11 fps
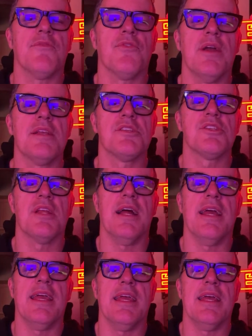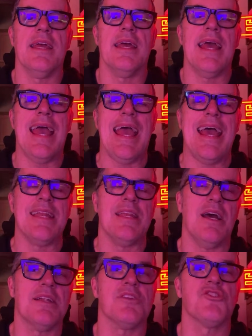friends that I had
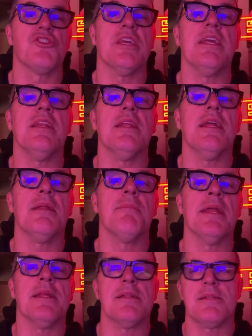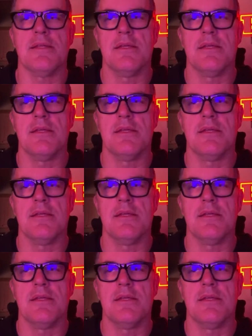not seen in a minute,